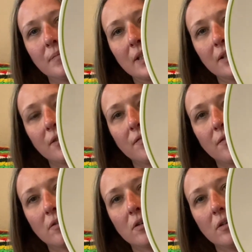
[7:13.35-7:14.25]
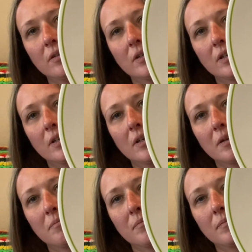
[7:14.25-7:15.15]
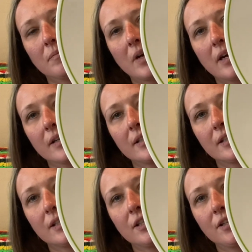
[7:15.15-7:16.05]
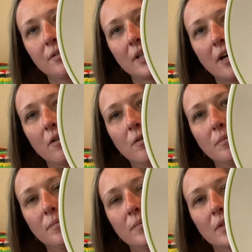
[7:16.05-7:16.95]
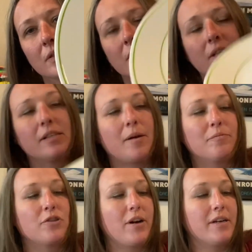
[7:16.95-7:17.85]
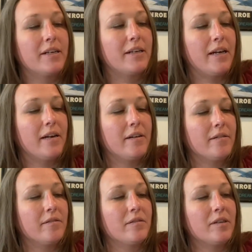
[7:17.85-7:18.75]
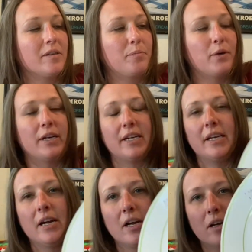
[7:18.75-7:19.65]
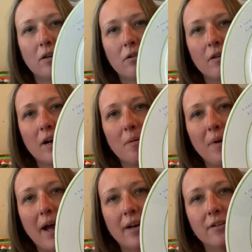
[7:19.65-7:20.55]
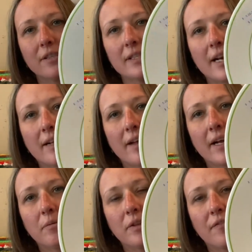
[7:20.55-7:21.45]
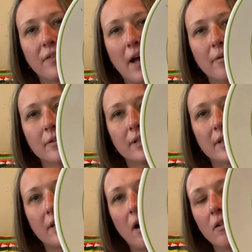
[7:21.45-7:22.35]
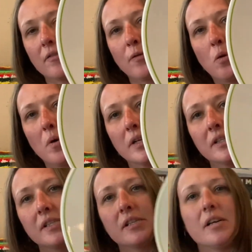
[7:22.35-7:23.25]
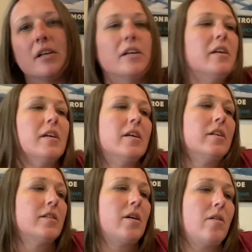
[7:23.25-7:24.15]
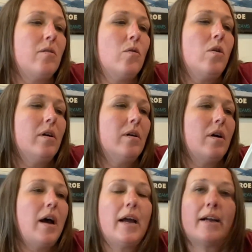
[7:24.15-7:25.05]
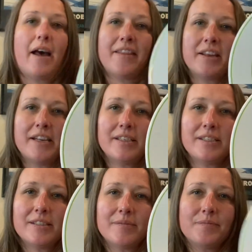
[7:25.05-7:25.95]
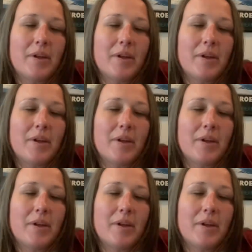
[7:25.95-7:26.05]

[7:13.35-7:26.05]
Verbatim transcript: These are for us to use at home. Because I'm trying to get the pretty Corelle patterns that I like with the flowers and the colorful ones. So I got these.